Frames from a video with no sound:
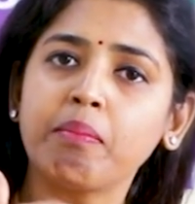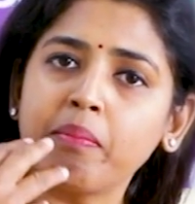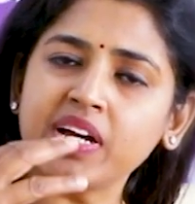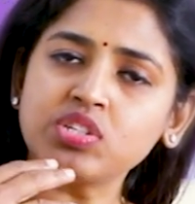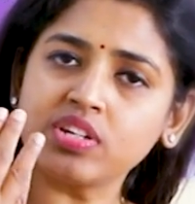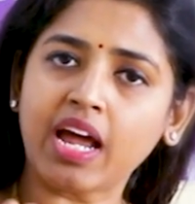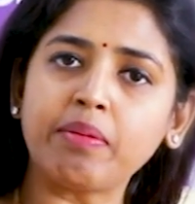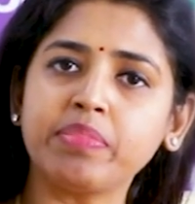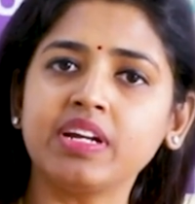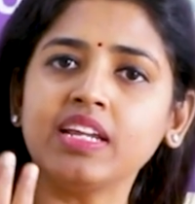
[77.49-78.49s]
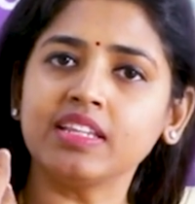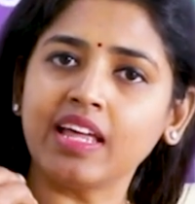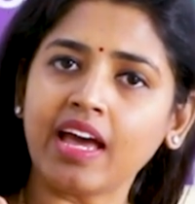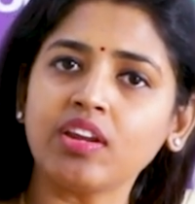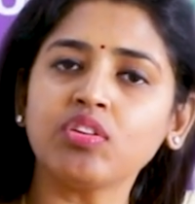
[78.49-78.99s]
much rapidly
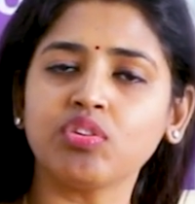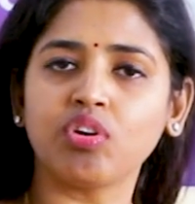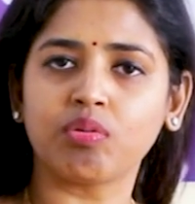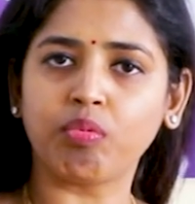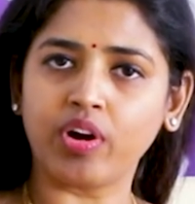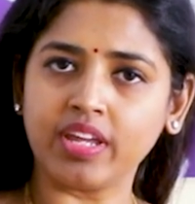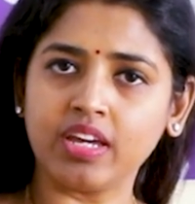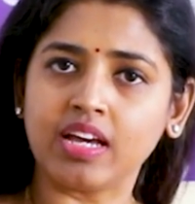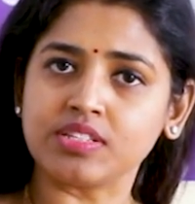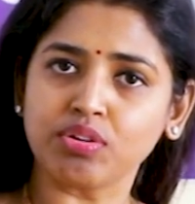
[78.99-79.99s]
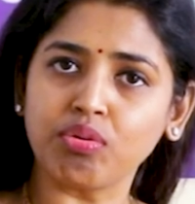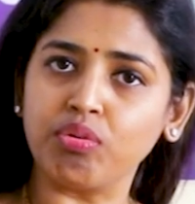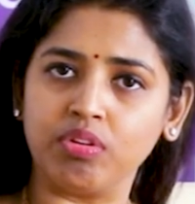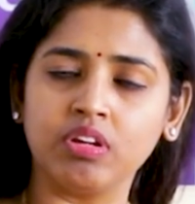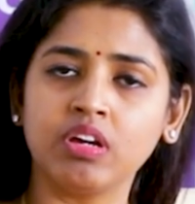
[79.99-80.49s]
than your body as a
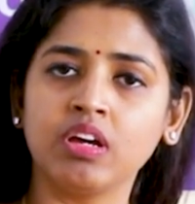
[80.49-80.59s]
whole,